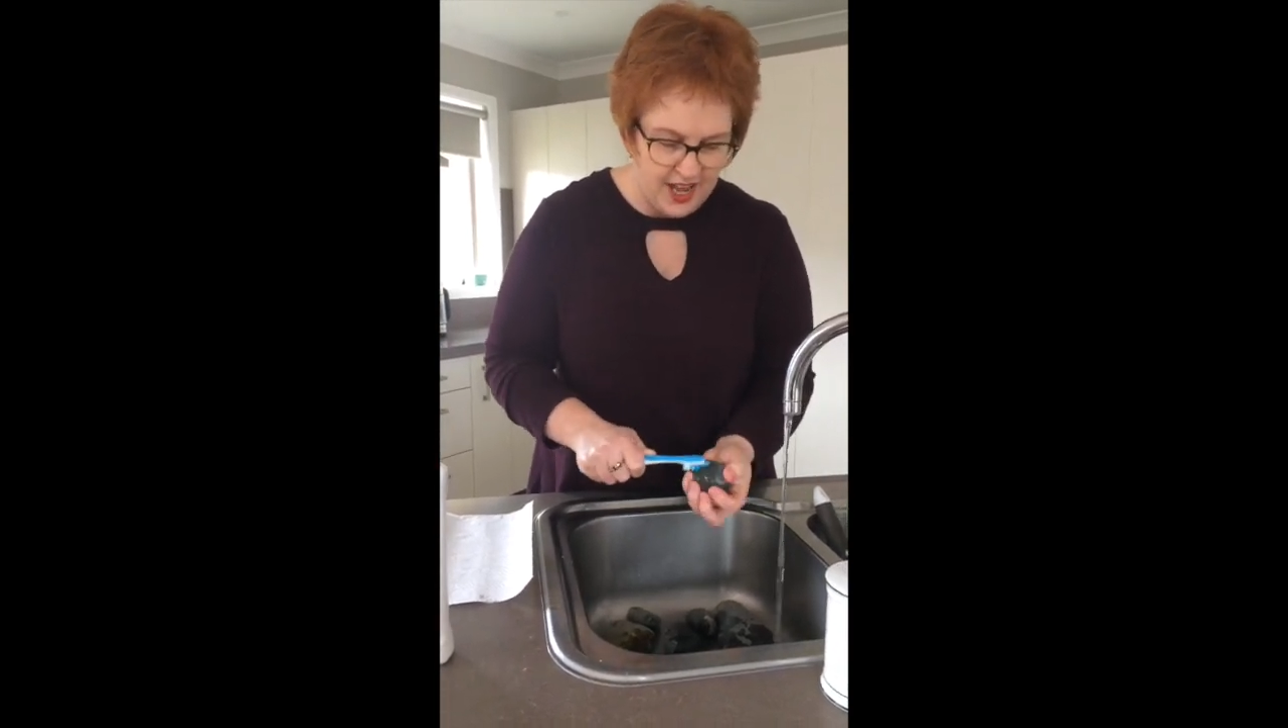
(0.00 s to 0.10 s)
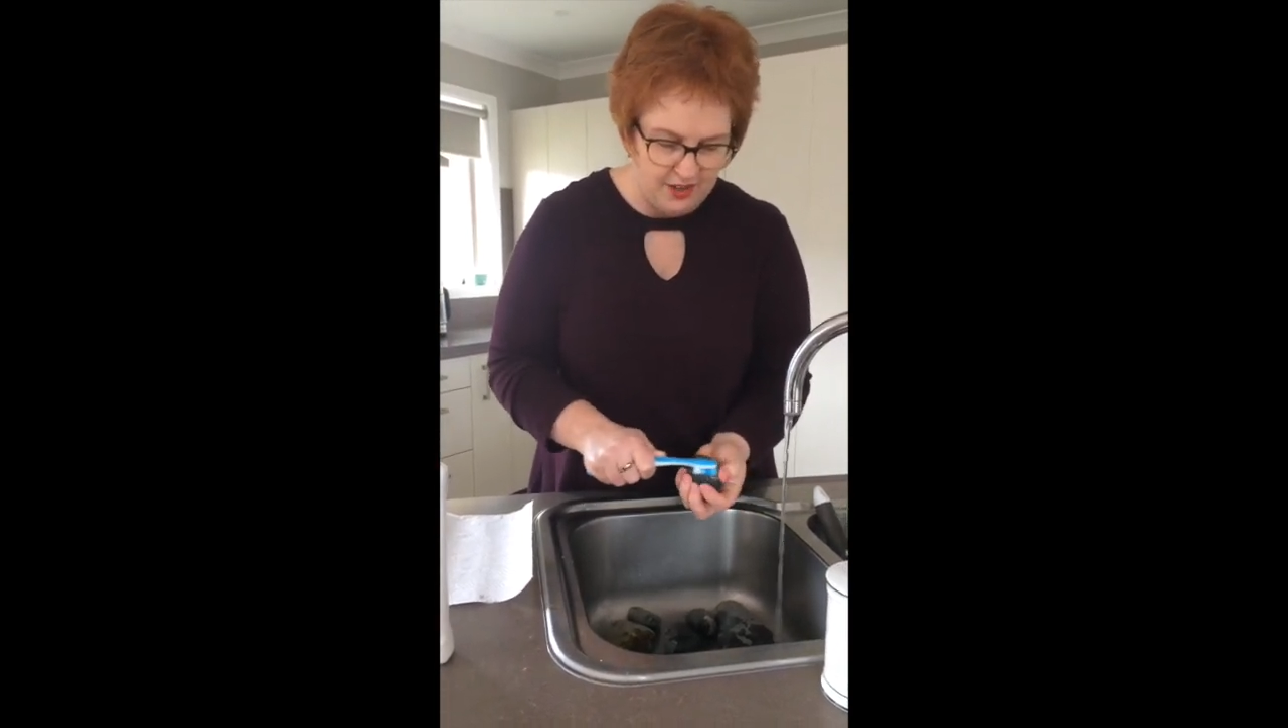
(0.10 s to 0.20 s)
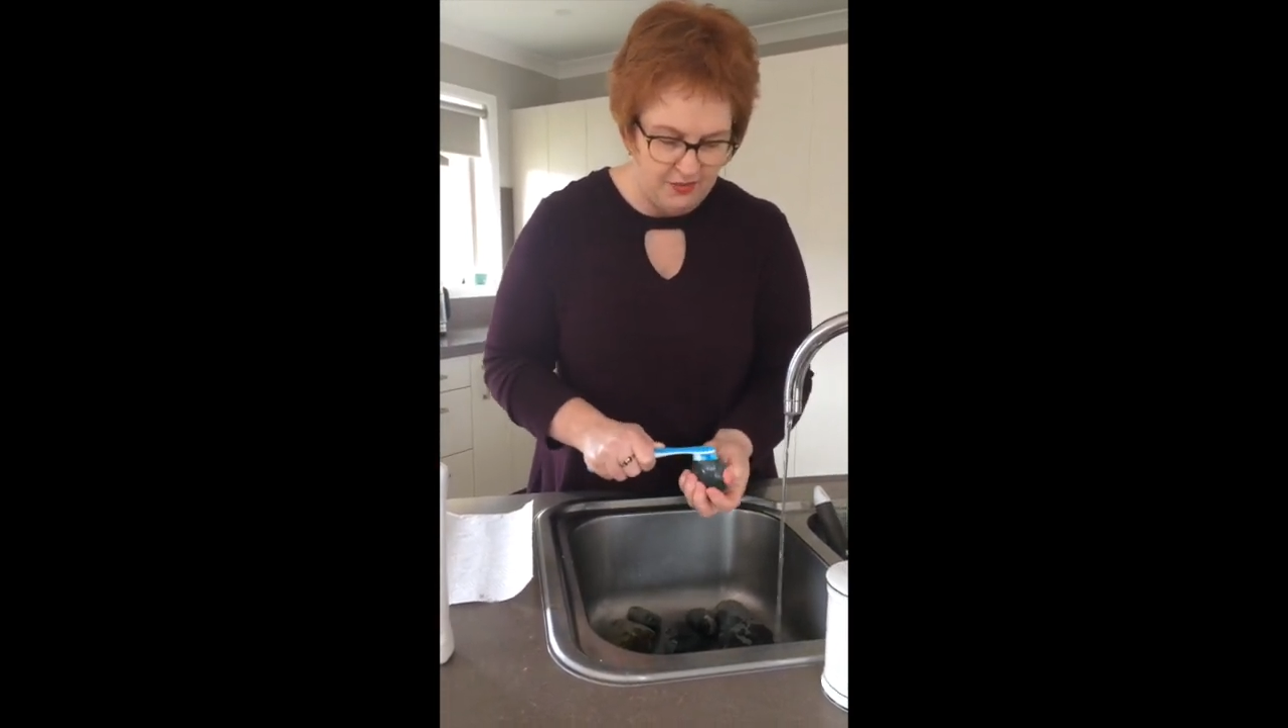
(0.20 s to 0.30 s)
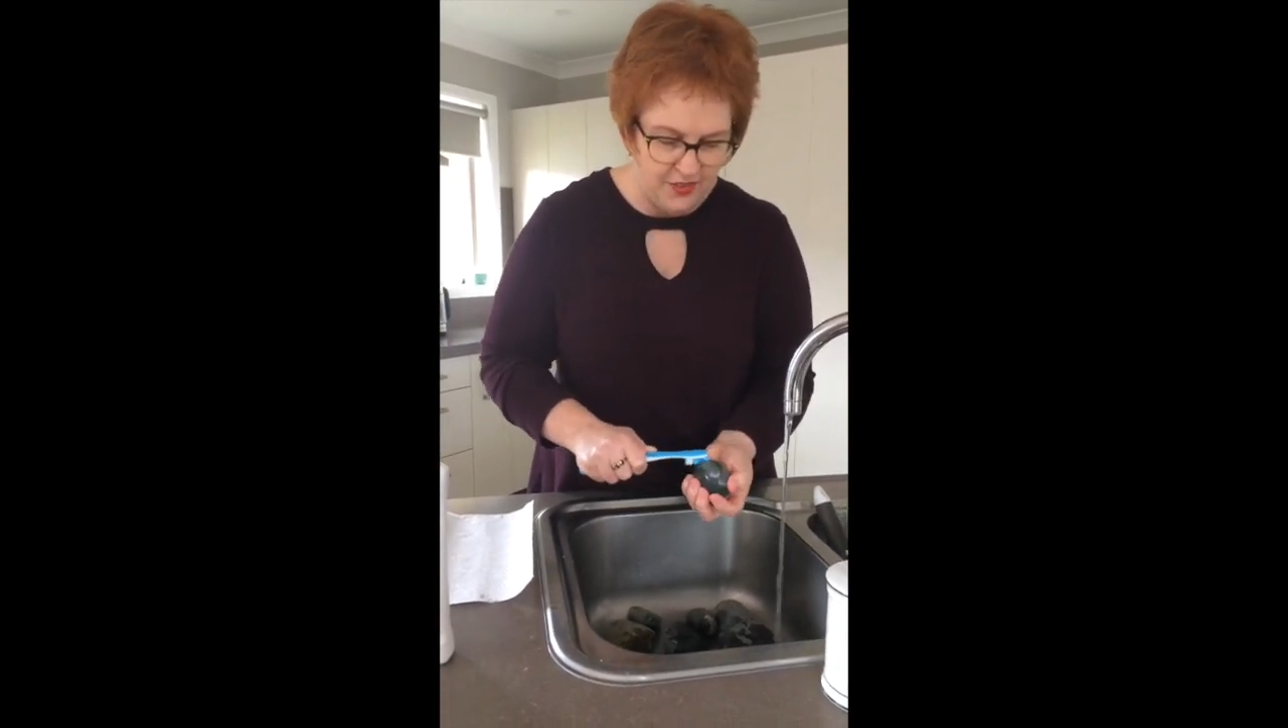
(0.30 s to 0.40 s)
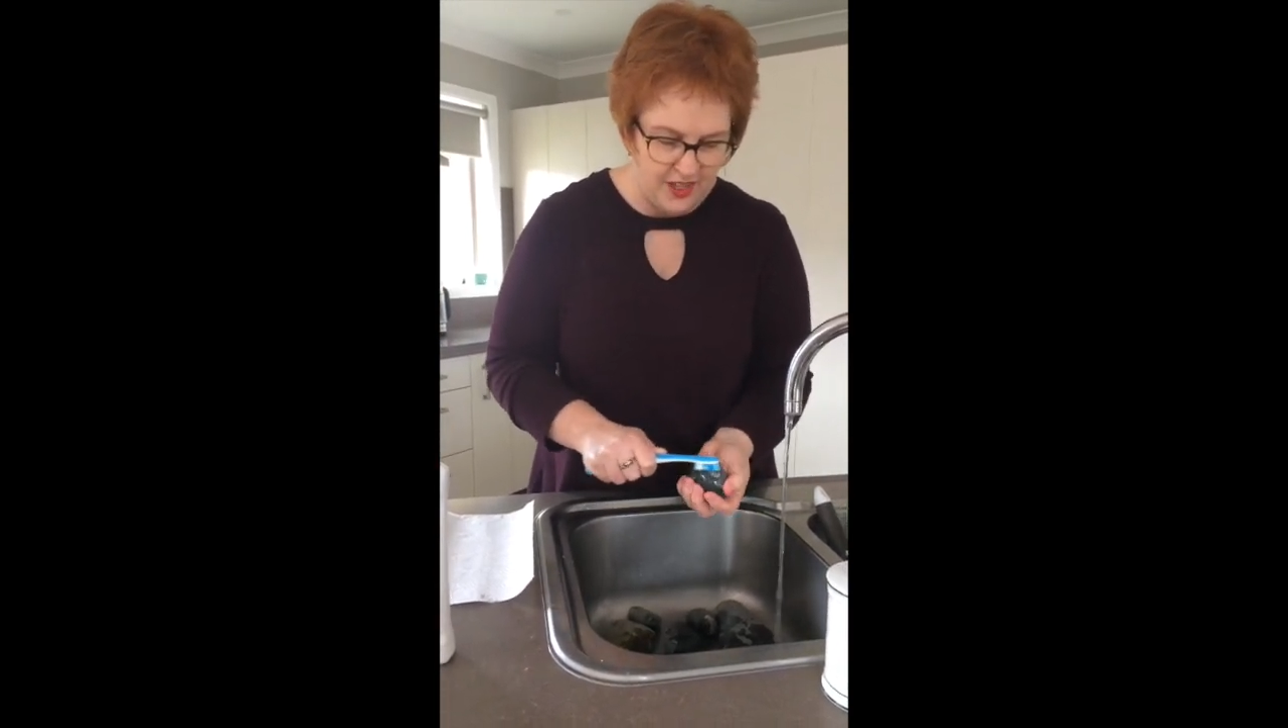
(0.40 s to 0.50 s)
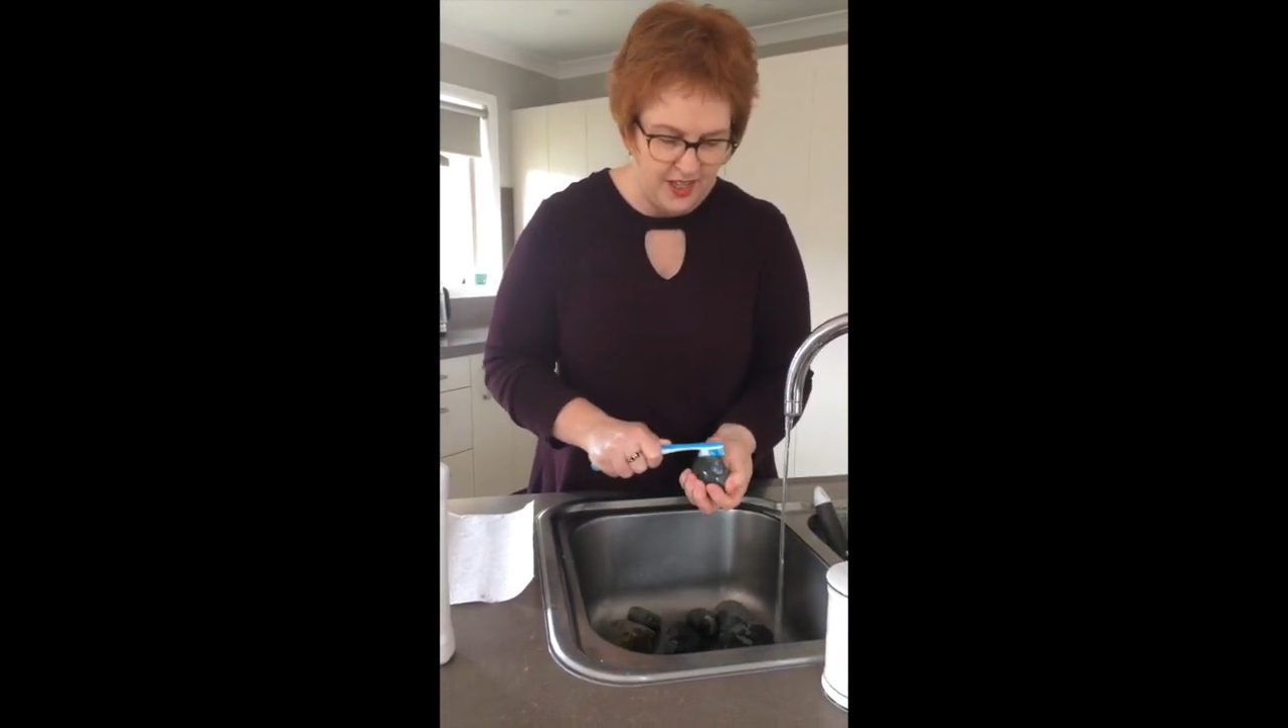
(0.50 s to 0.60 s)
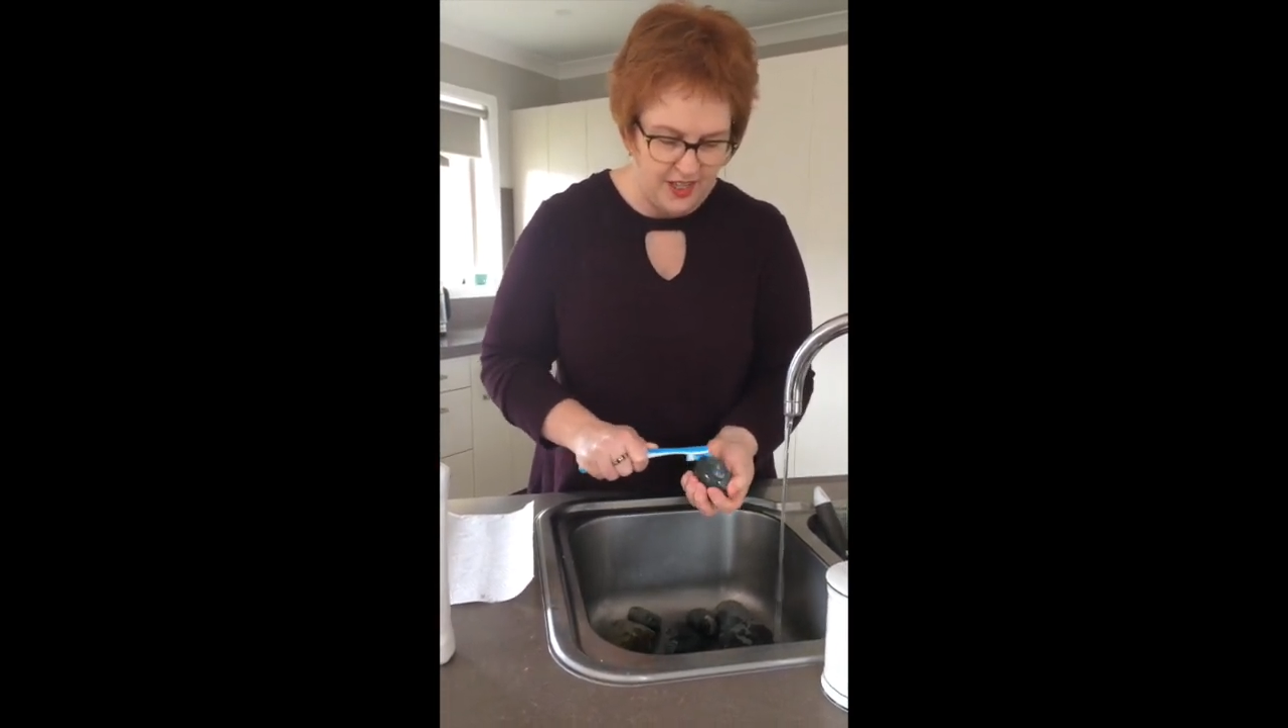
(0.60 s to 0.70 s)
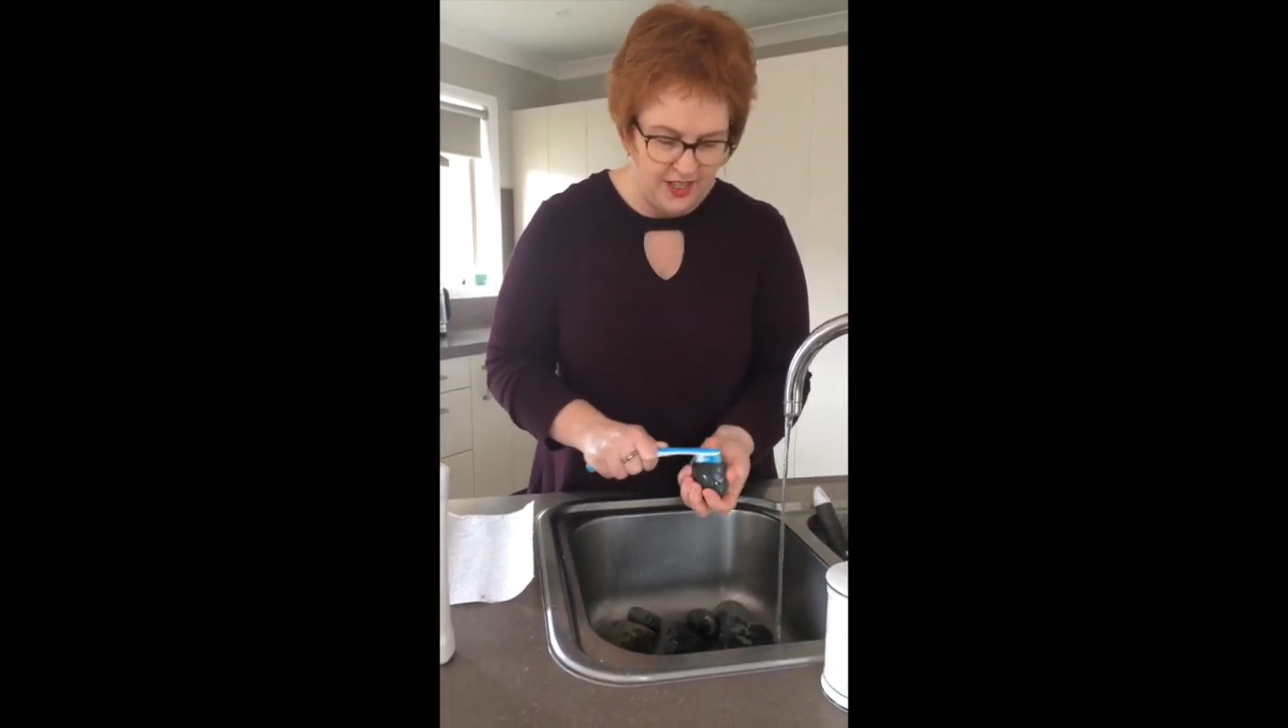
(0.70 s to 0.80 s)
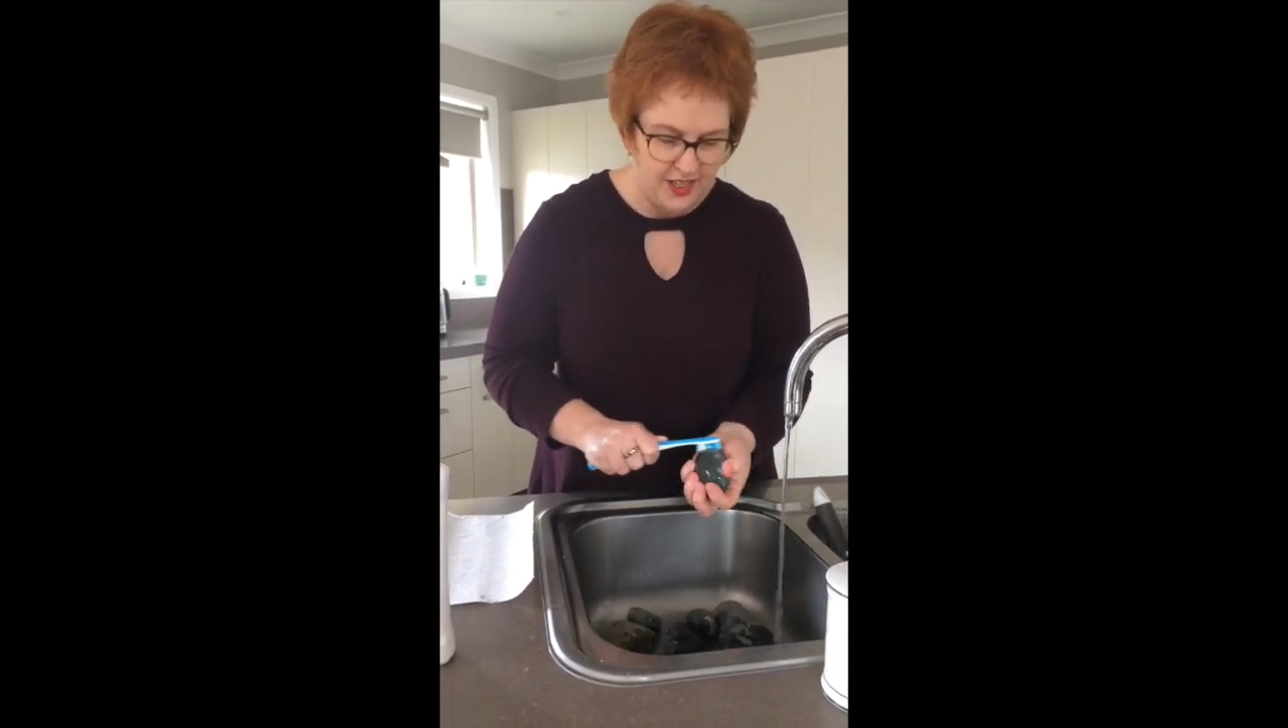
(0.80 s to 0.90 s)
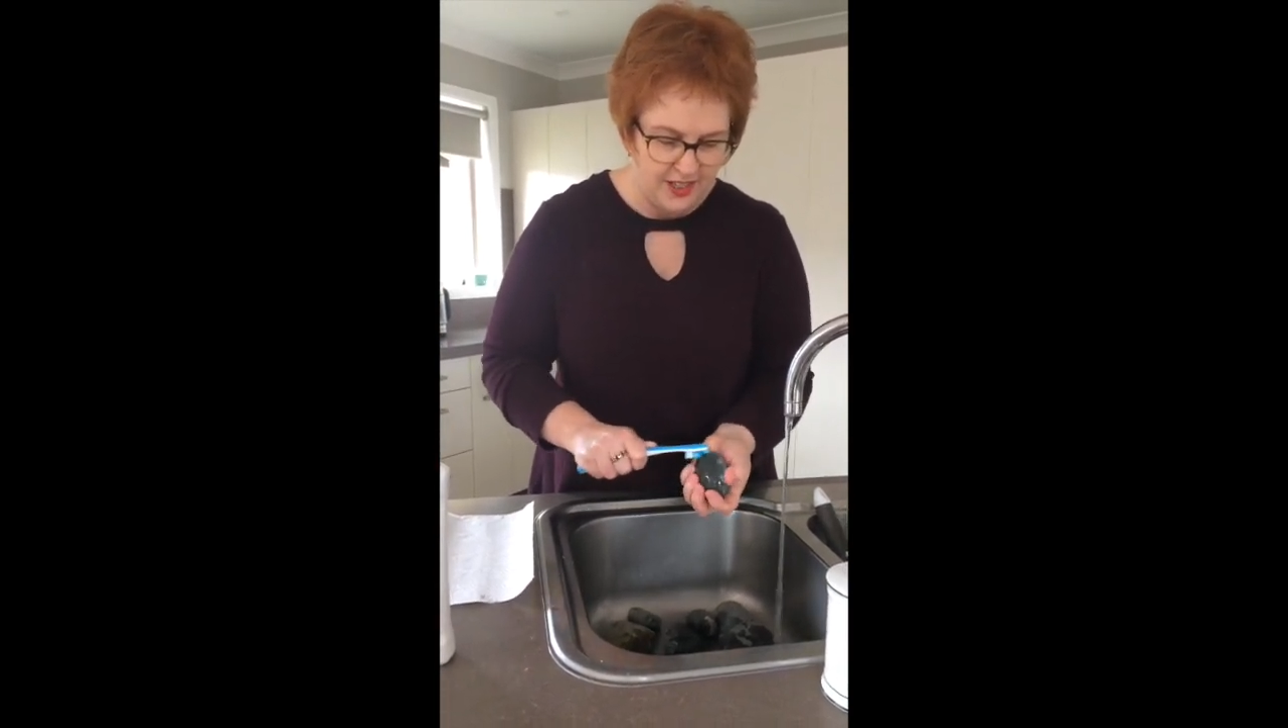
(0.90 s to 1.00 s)
out of
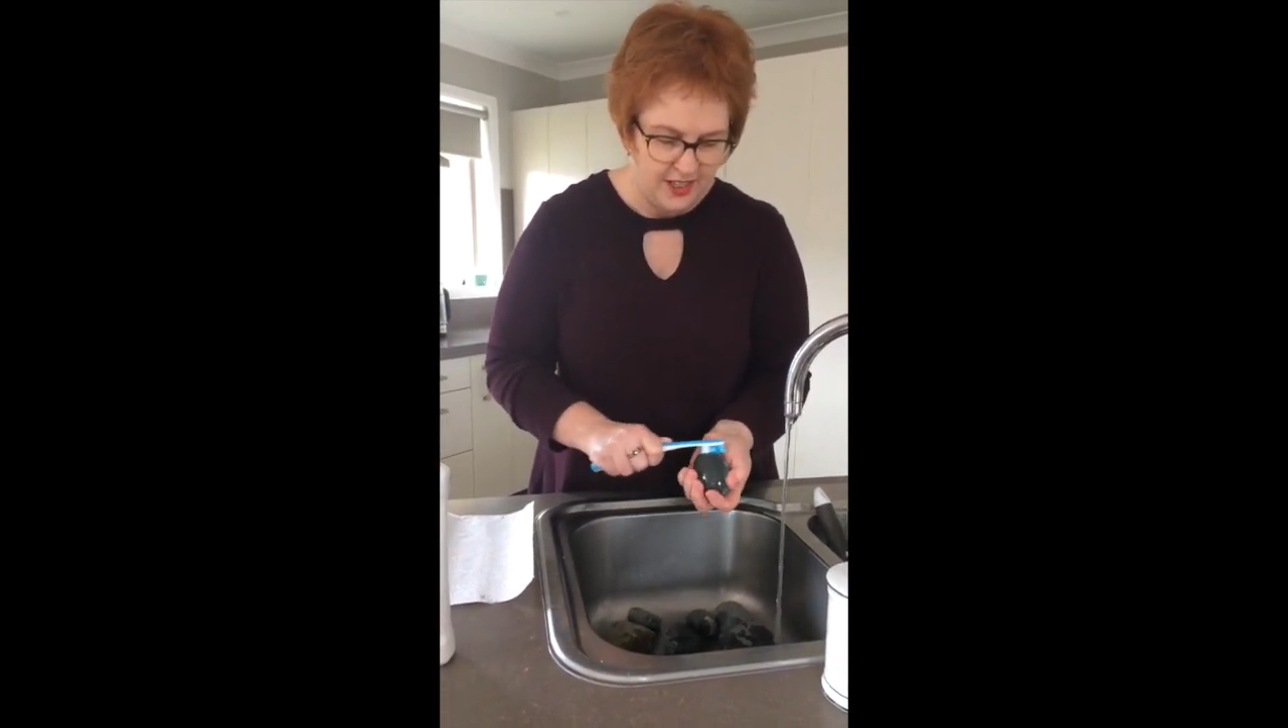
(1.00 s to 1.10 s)
the,